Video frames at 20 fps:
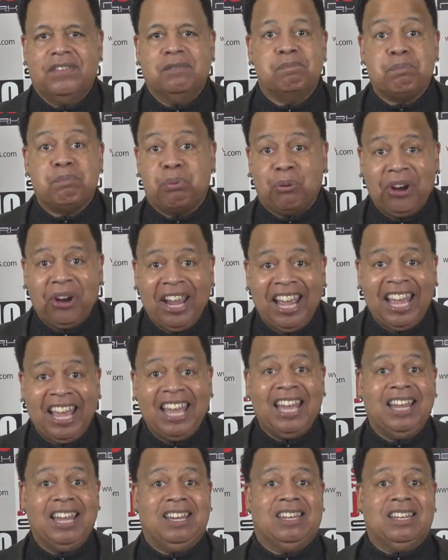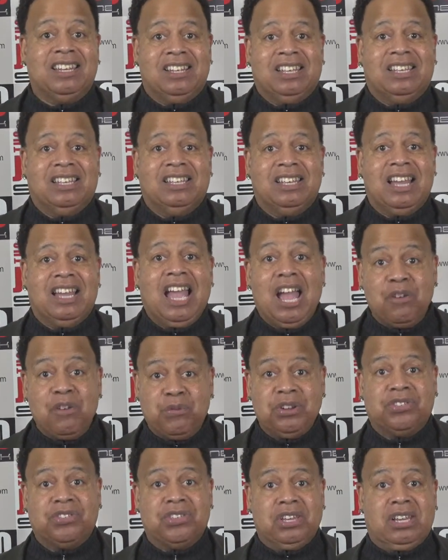bread,
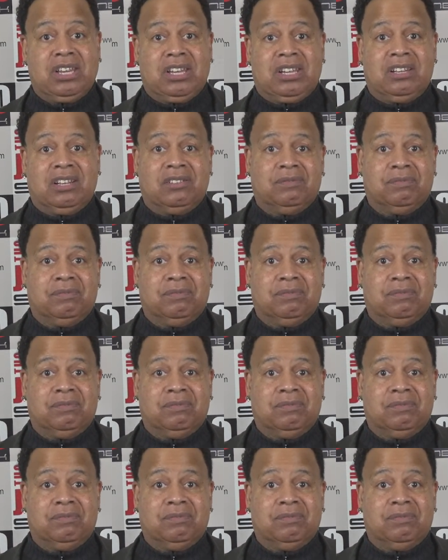everything,